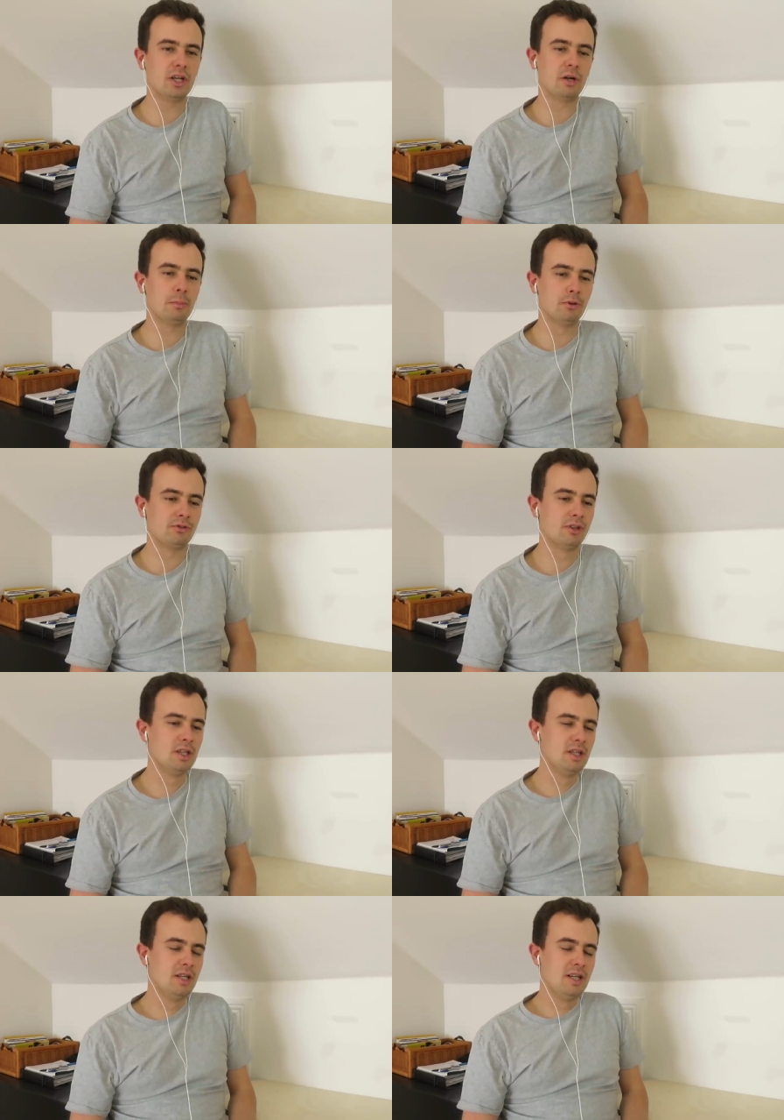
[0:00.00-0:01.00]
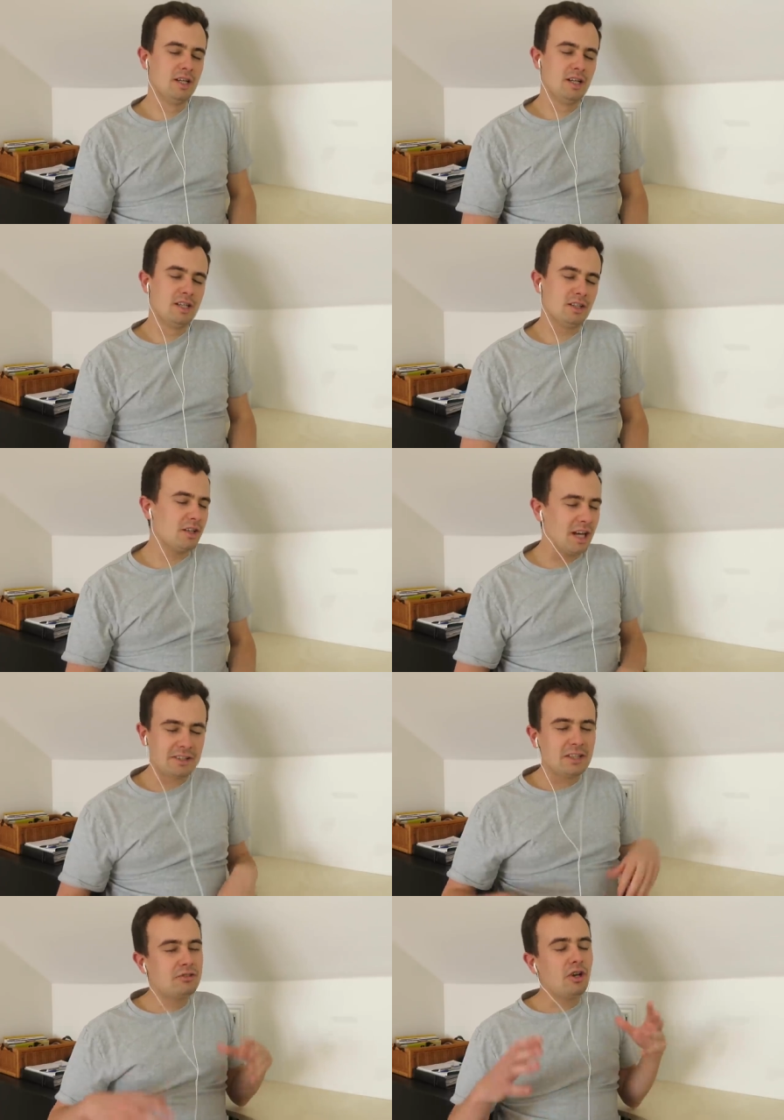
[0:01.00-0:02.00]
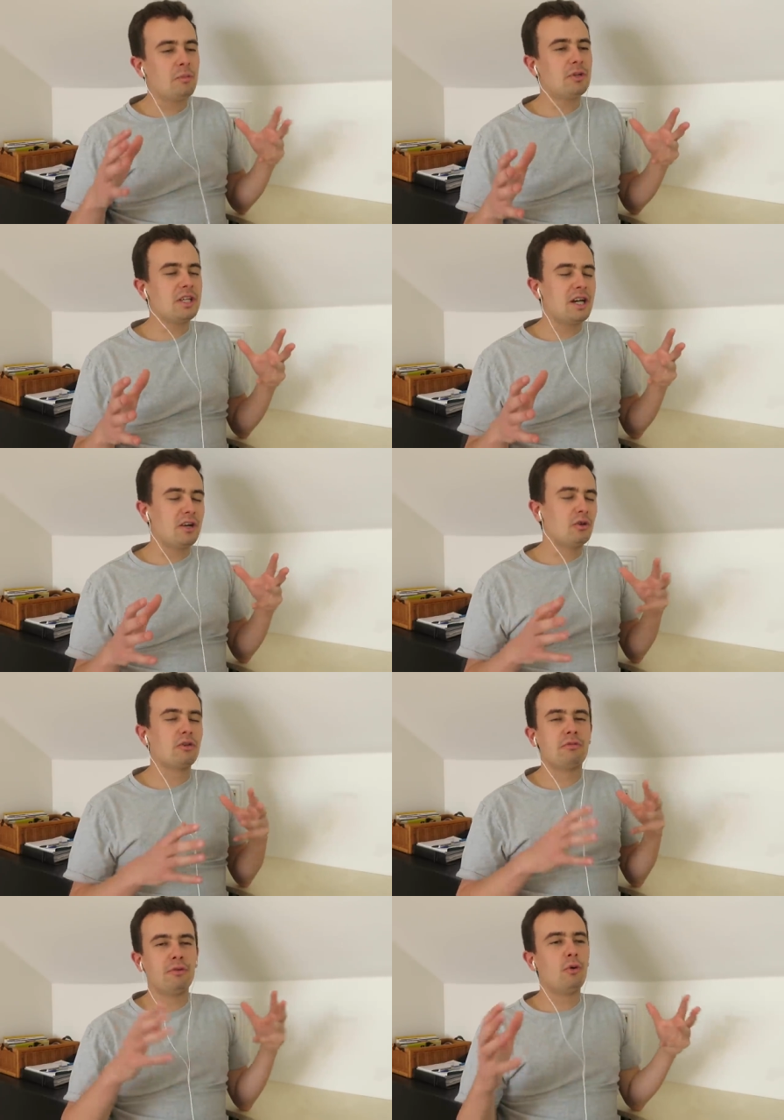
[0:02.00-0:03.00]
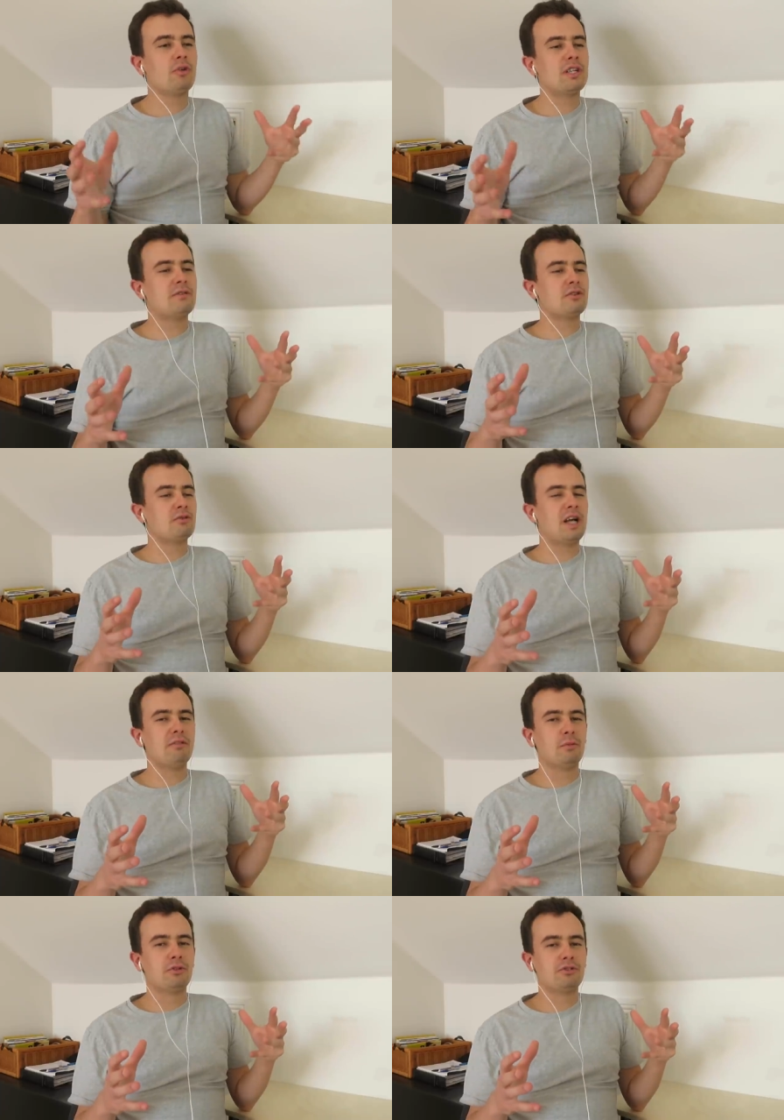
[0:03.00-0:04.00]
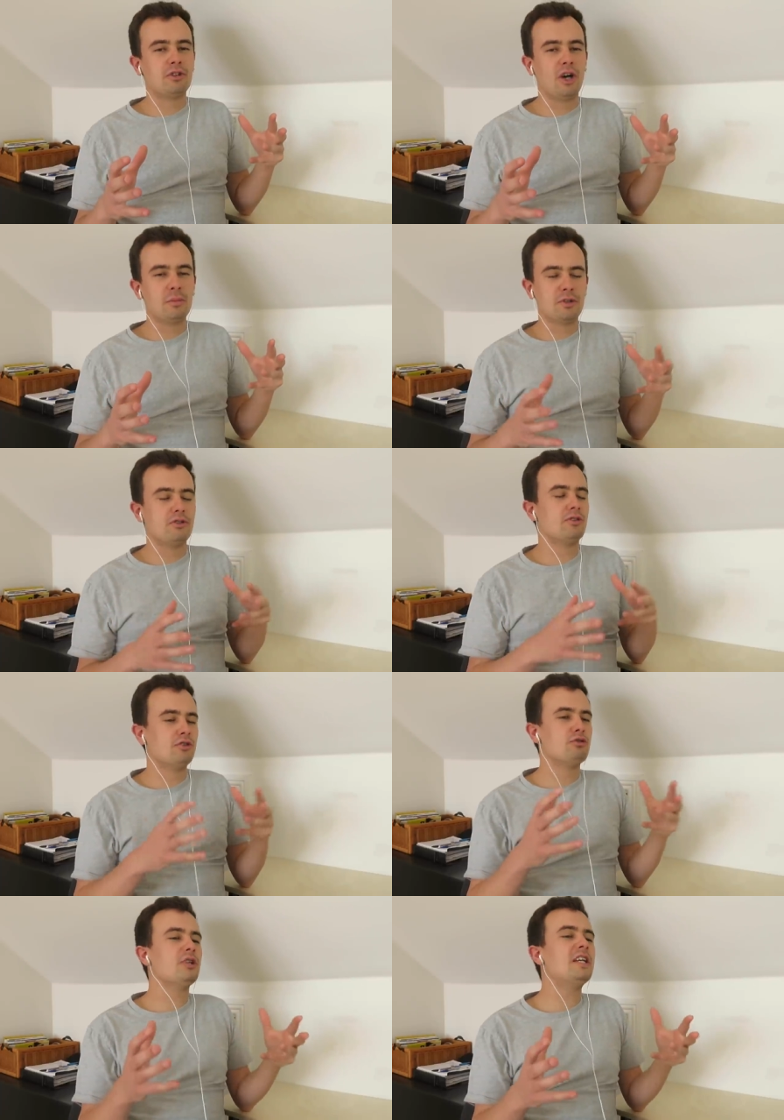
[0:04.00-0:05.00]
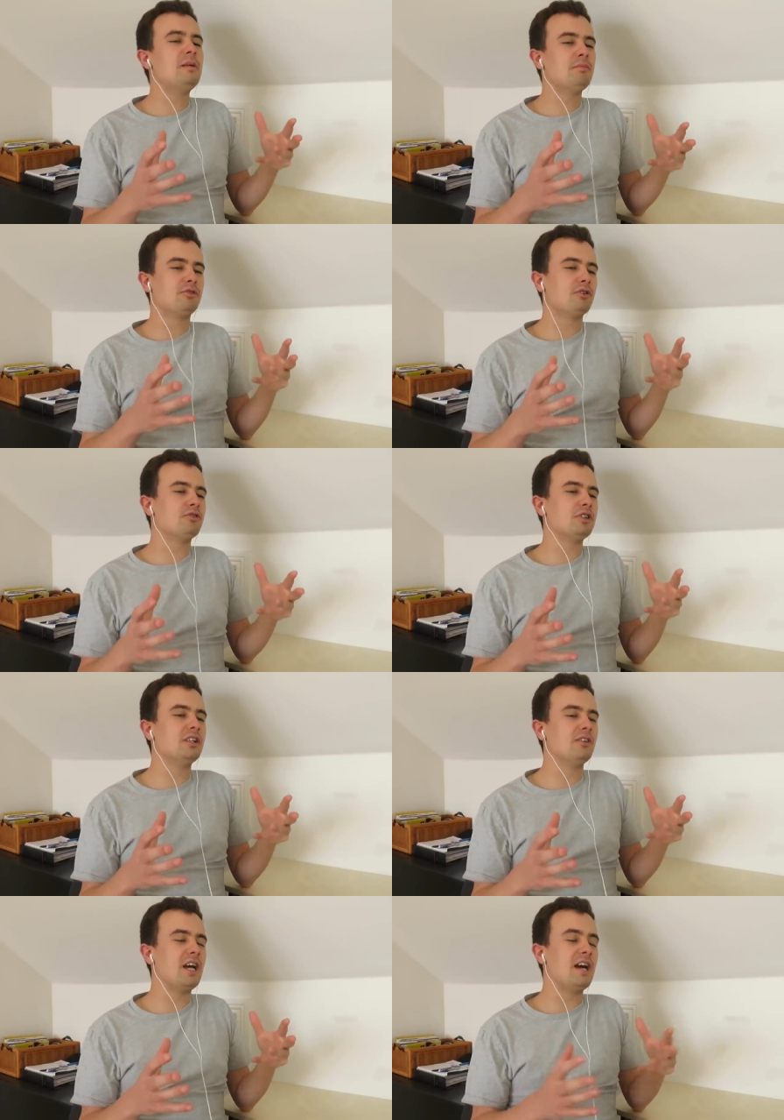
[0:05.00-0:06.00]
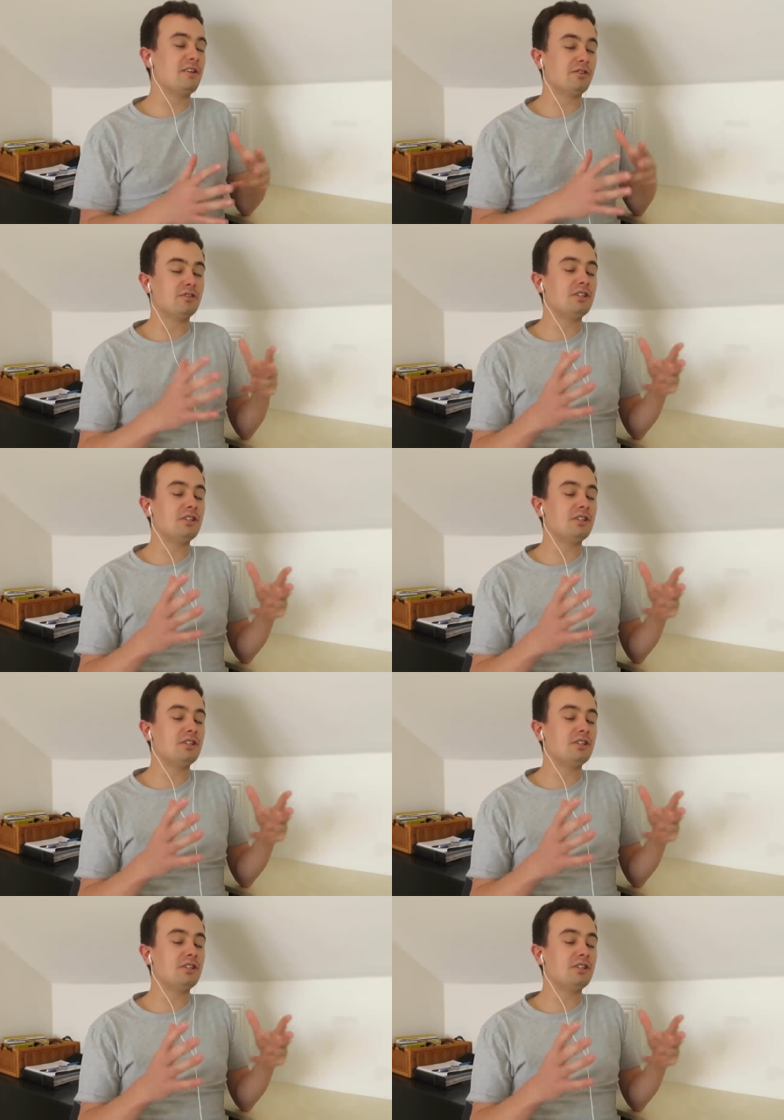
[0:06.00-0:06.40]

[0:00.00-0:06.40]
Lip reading: year. But at this time of the year, looking forward even 12 months' time, the dreams are still there. You